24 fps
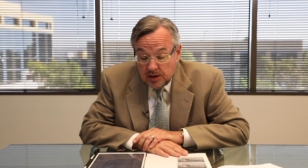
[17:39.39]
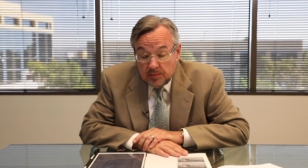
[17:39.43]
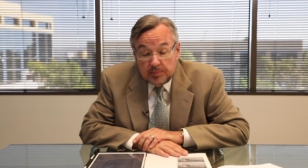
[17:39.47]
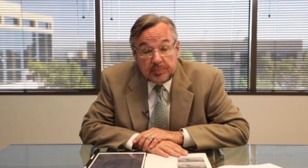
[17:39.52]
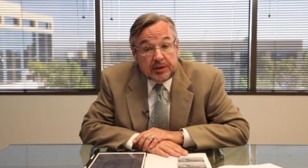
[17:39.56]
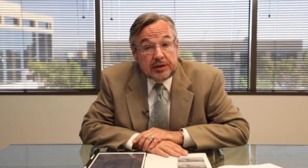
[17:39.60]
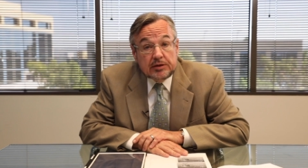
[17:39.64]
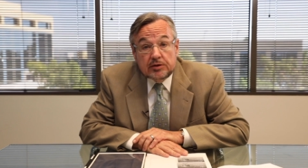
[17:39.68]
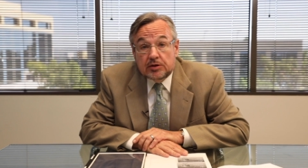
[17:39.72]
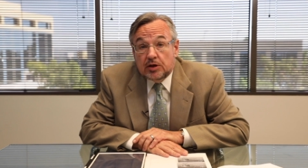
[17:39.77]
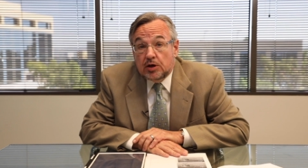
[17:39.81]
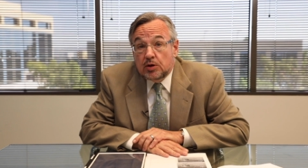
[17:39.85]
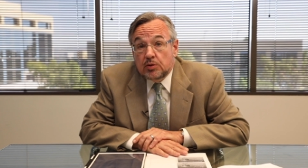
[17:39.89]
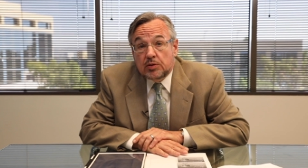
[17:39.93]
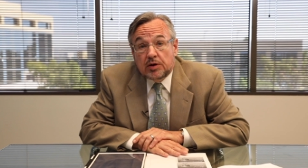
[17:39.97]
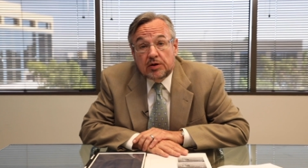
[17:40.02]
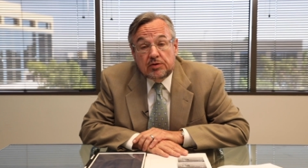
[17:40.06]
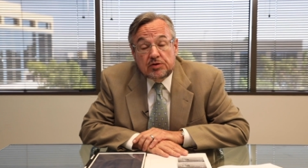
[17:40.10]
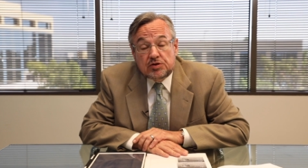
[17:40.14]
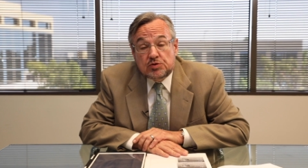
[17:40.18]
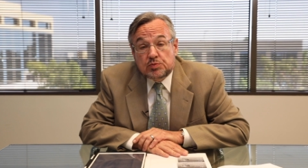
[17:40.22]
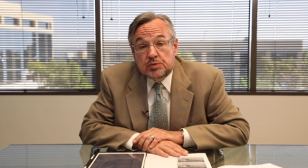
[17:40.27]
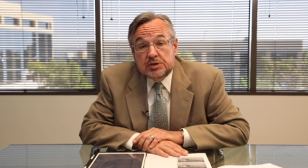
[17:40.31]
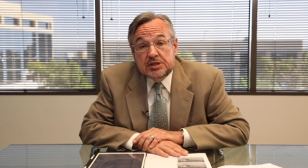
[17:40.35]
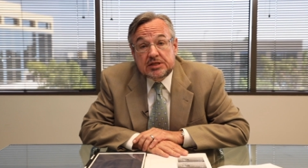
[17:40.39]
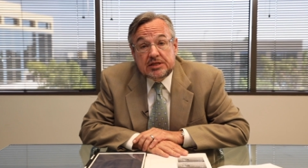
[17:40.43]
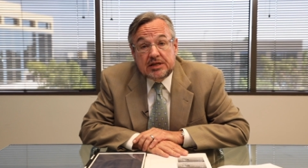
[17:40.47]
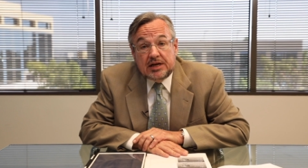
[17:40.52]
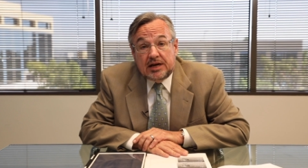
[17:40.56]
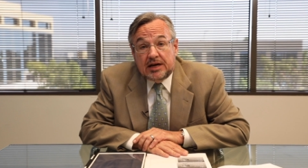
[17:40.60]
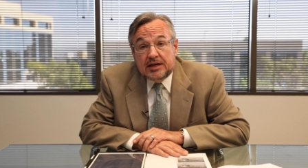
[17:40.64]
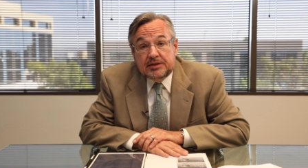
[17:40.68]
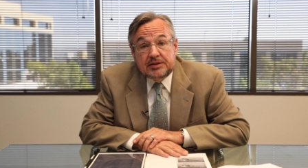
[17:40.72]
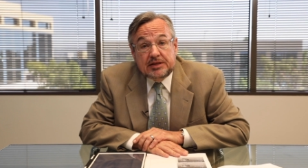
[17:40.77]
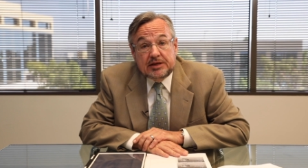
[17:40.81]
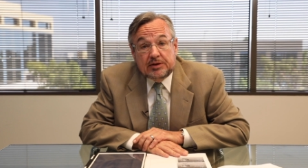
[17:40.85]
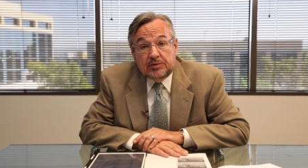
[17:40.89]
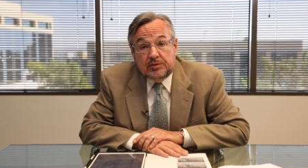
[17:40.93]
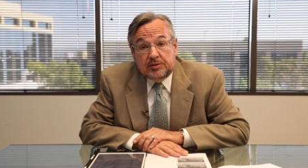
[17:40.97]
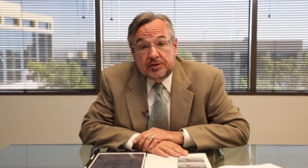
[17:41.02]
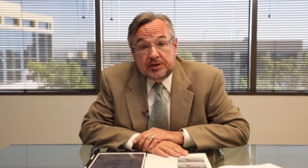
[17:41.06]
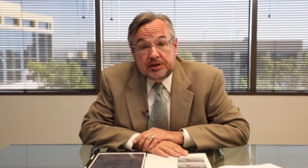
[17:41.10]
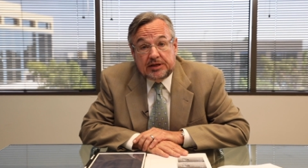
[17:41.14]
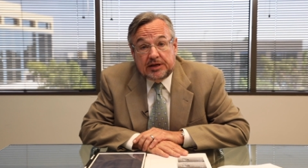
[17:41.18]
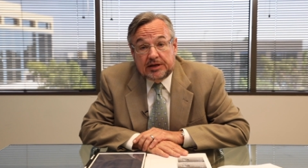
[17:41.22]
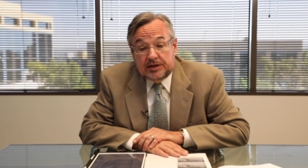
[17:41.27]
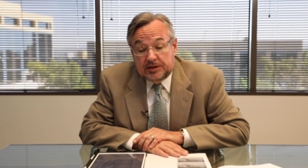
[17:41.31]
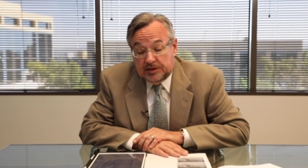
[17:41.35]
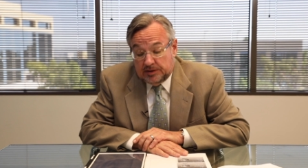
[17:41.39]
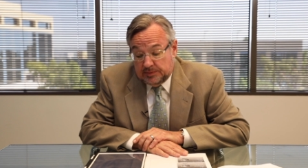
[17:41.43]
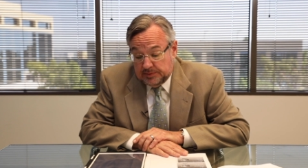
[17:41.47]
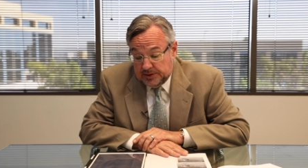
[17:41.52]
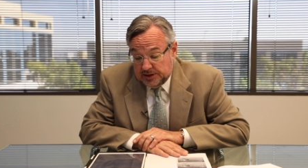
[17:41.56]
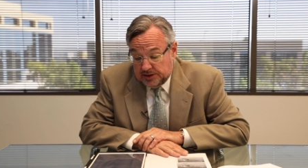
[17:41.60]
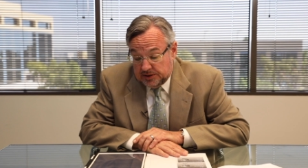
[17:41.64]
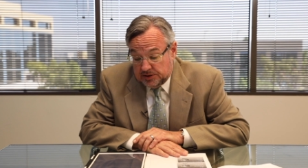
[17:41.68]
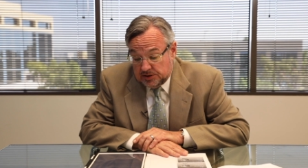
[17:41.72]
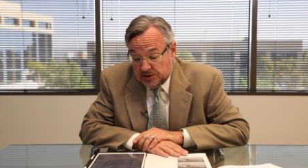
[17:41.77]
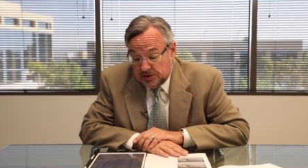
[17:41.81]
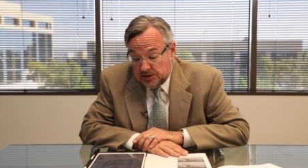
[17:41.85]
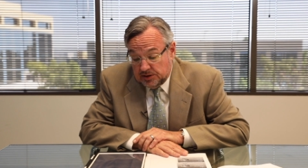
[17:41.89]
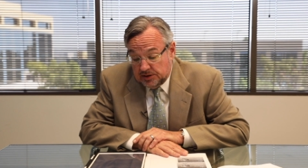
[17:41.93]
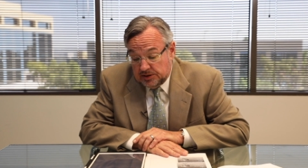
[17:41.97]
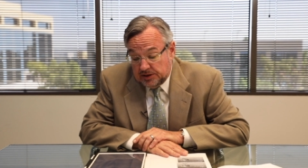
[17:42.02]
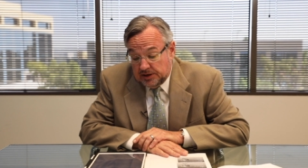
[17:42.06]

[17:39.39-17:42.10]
But logos was not the only element